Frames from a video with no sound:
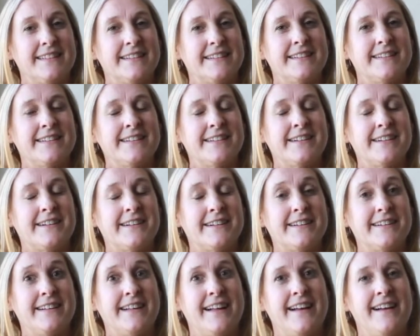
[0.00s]

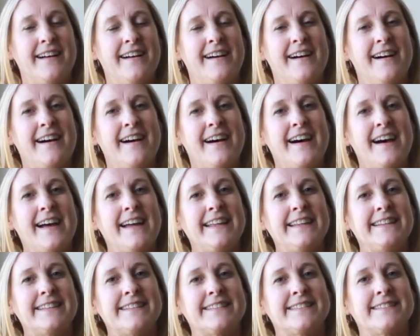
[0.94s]
Oh,
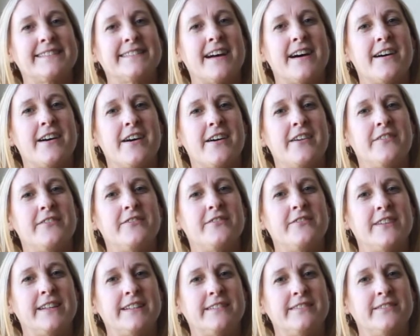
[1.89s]
I
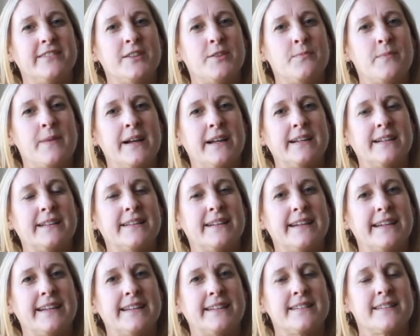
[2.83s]
love it when my
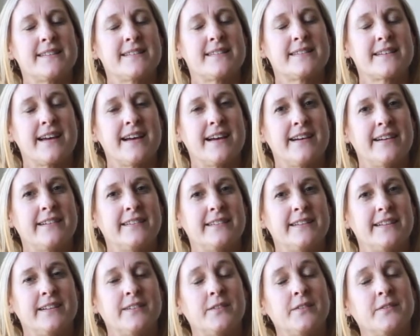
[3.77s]
clients,
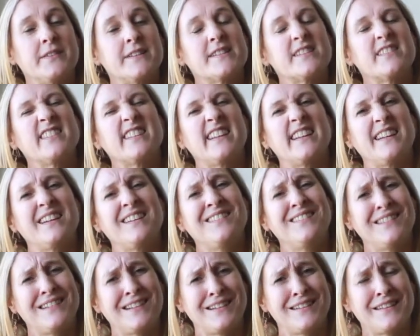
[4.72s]
when we start
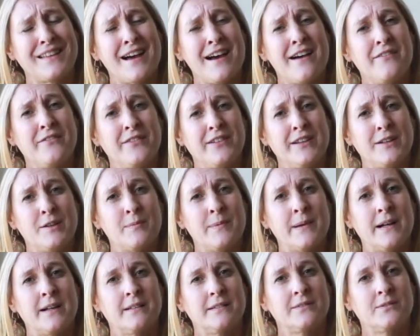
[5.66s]
giggling and laughing
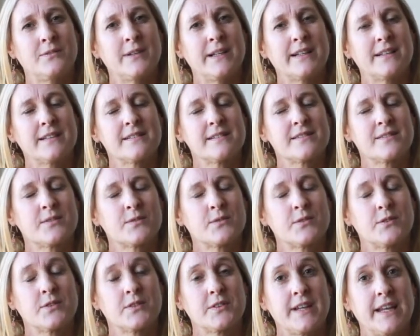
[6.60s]
about what has
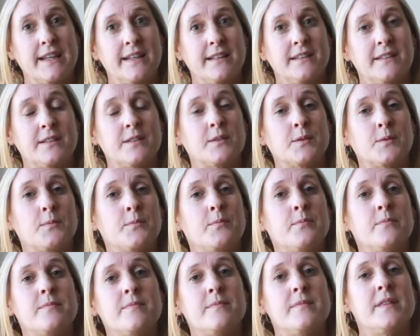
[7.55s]
created
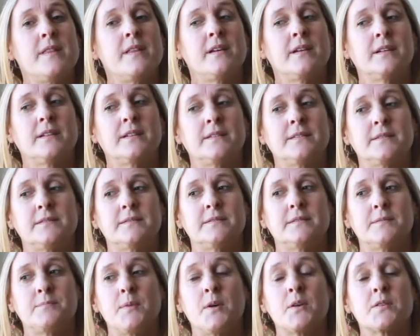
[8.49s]
the
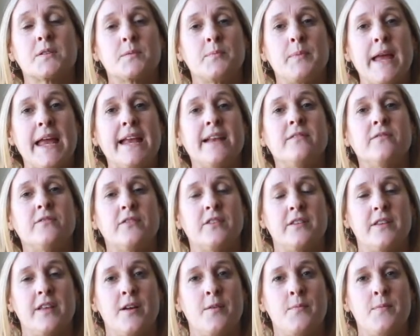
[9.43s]
most pain for
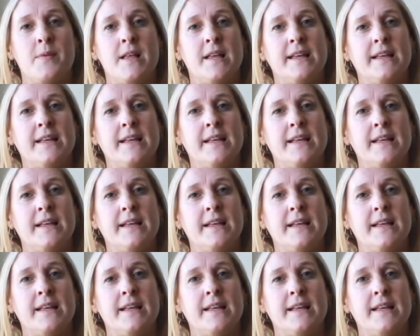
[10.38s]
them.